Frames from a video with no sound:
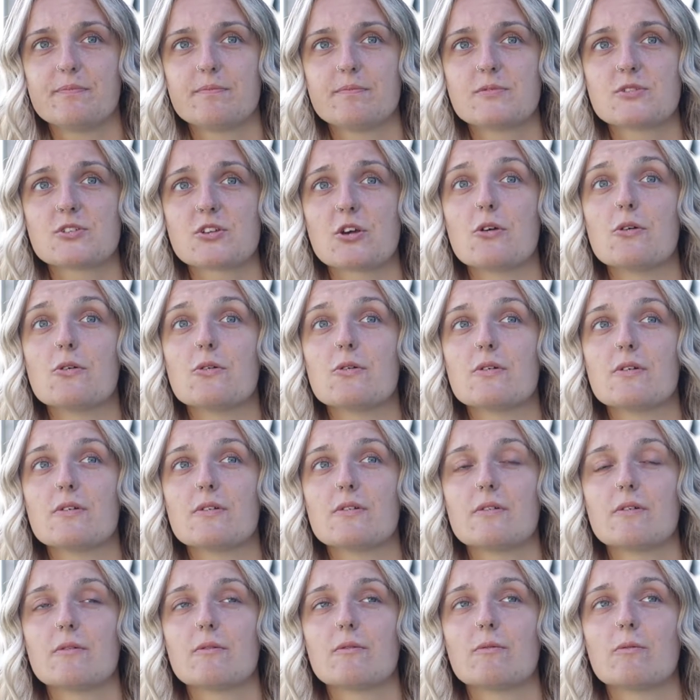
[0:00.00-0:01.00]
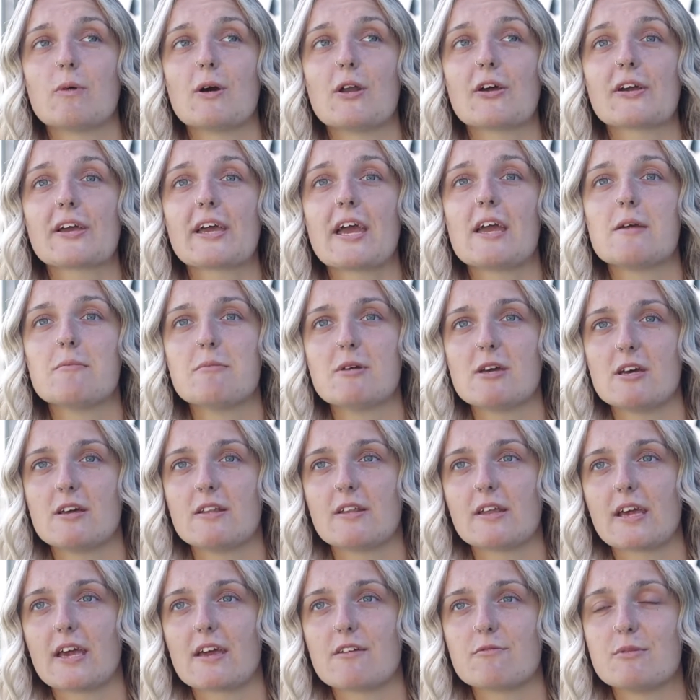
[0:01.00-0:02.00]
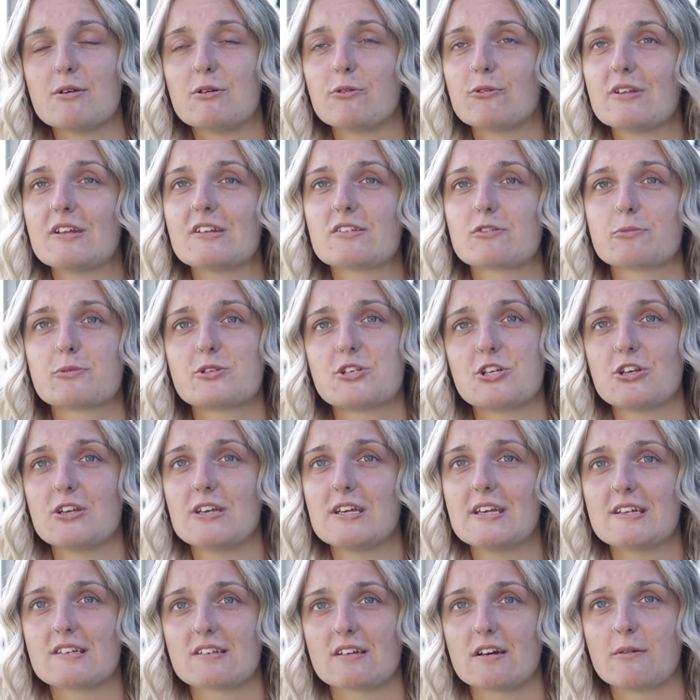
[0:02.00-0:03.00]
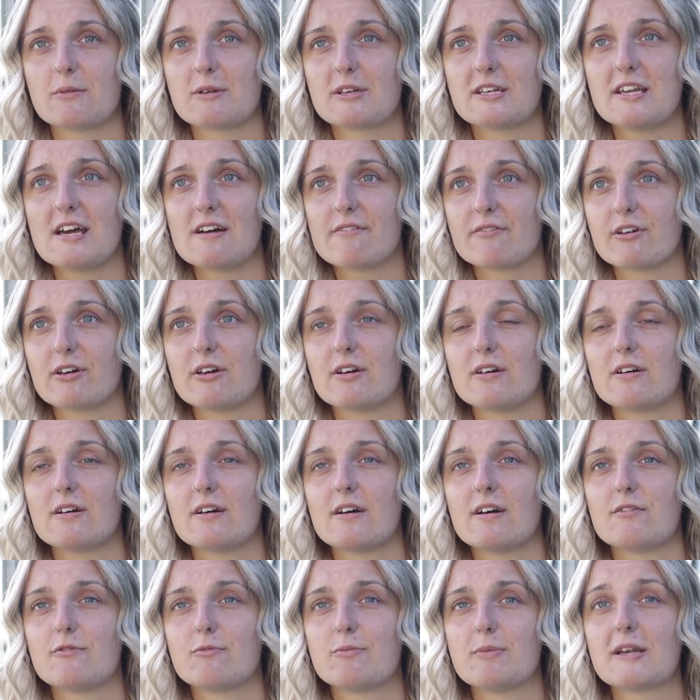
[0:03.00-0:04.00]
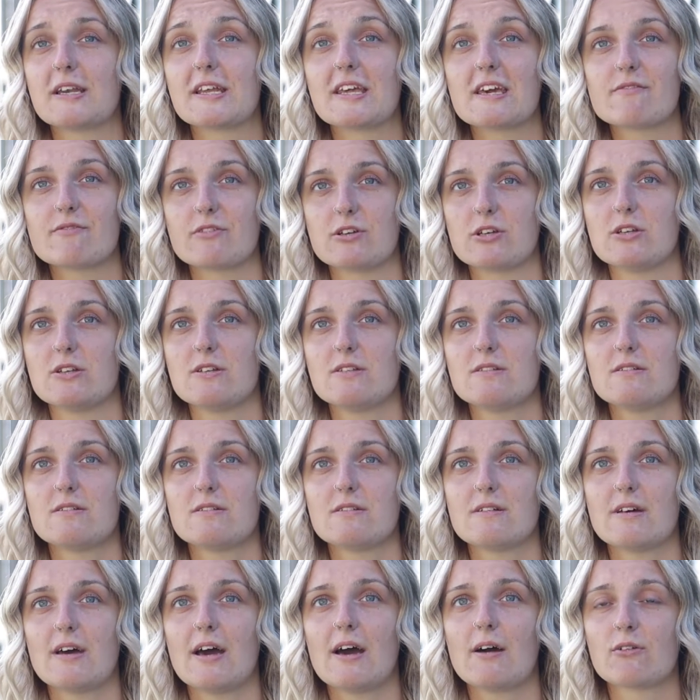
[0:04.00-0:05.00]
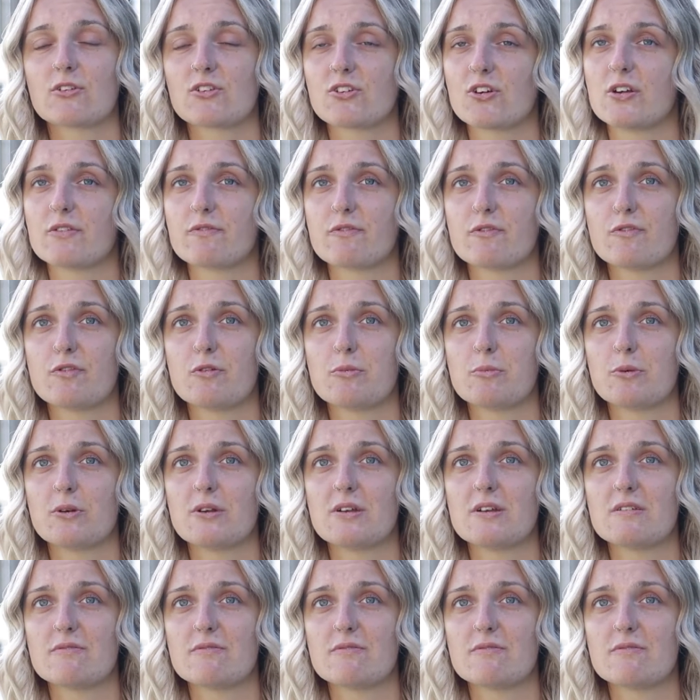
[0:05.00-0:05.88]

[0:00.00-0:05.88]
So when I came here, they gave me all these opportunities that I would never have been given outside of a footballing